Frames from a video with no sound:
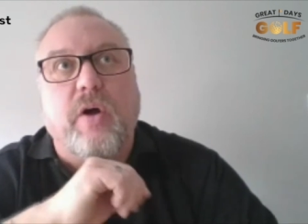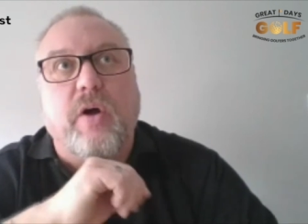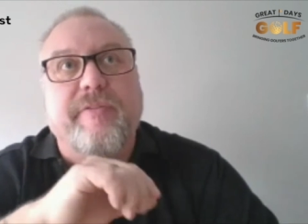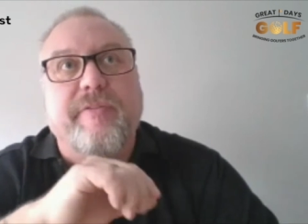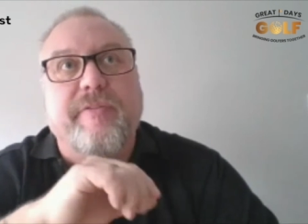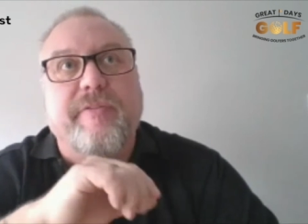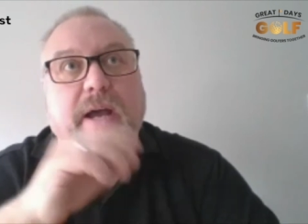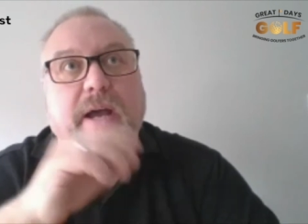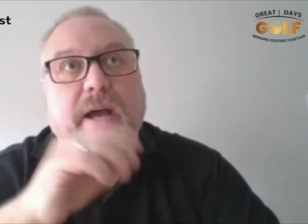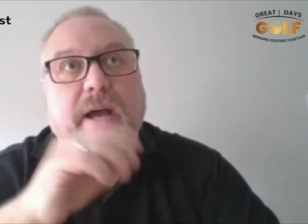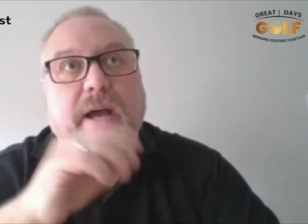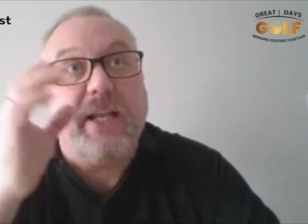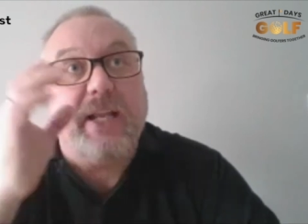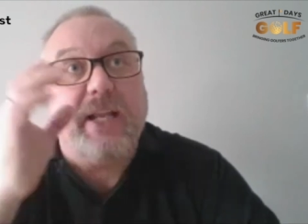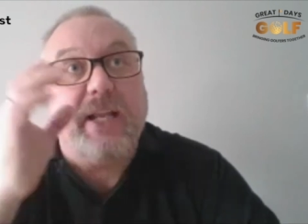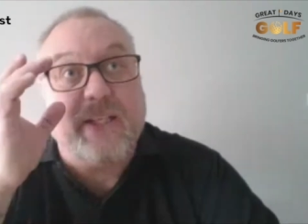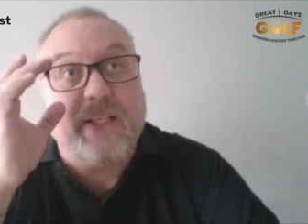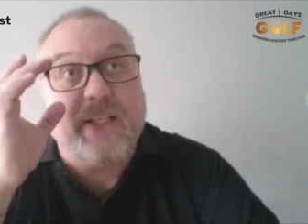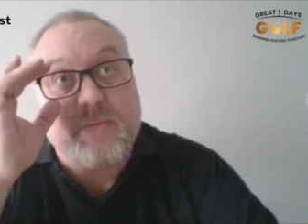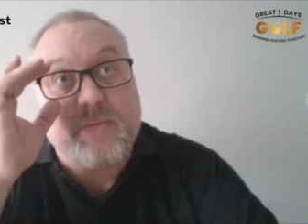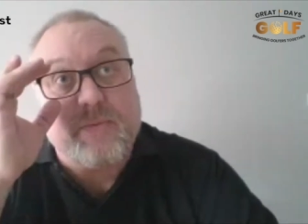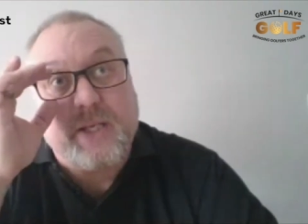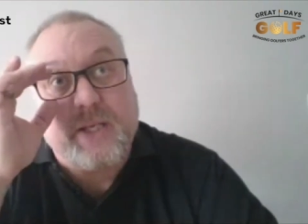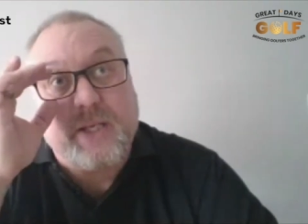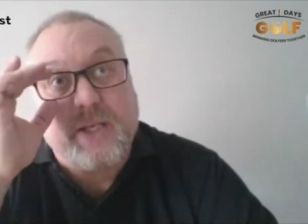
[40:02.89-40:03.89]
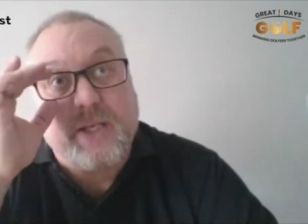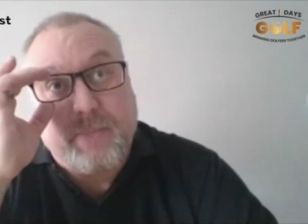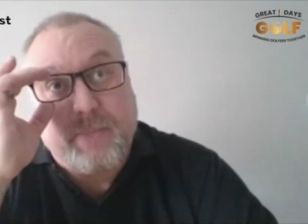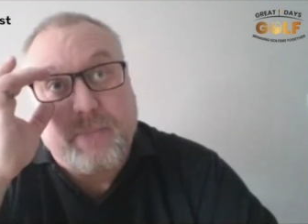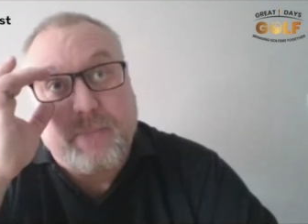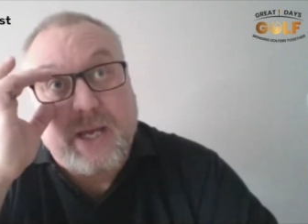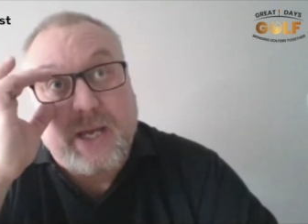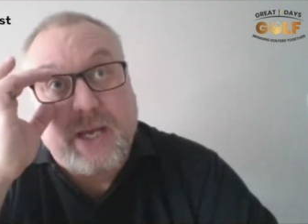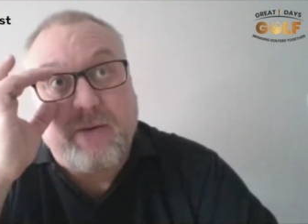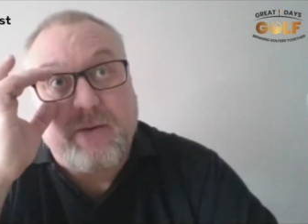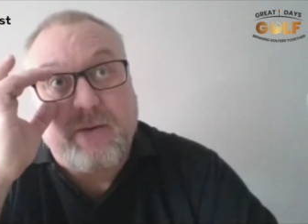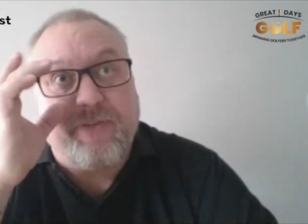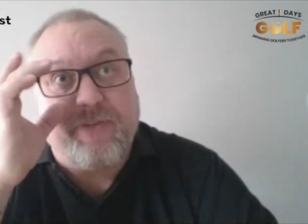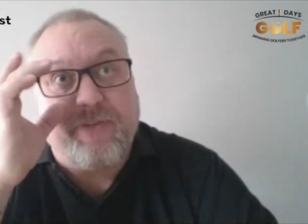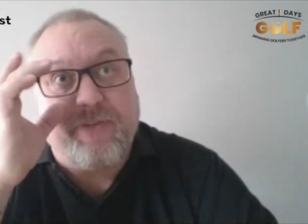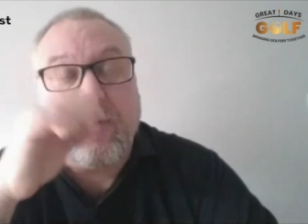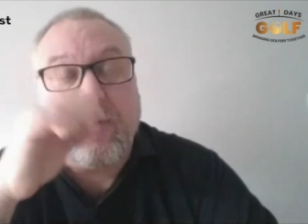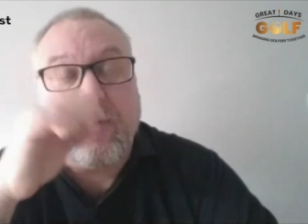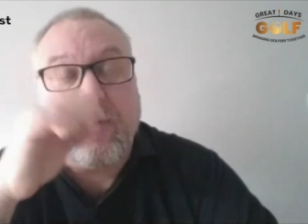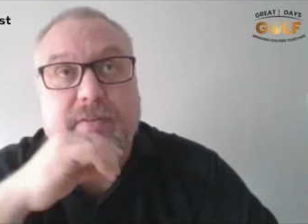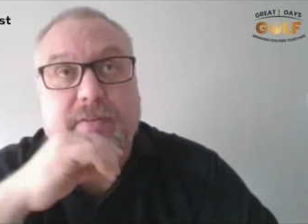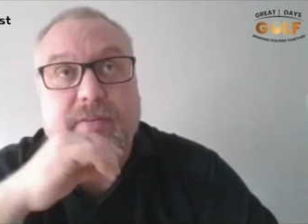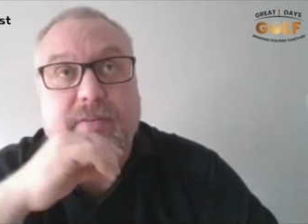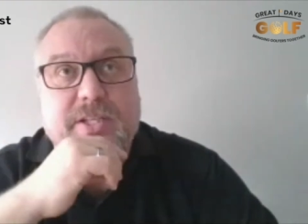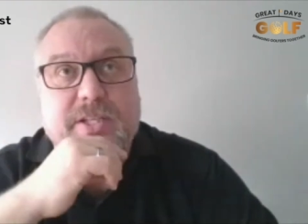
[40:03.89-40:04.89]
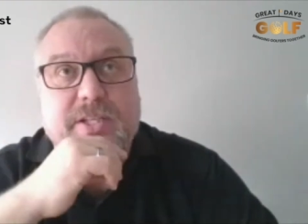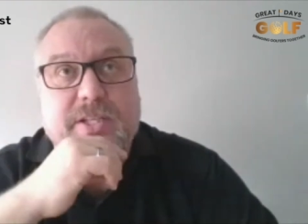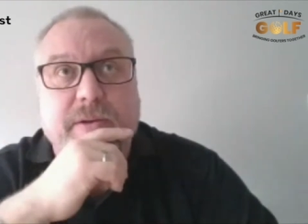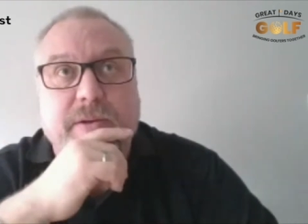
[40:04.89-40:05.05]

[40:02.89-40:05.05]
And there was a man in front of us.